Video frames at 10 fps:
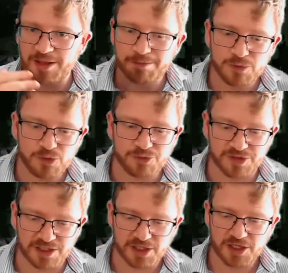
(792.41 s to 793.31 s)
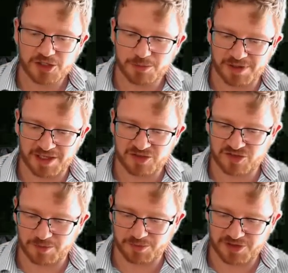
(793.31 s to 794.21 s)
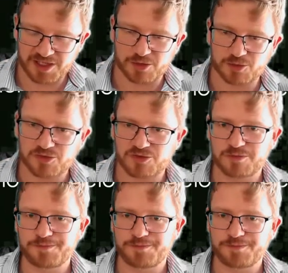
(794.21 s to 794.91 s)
moving compared to something else.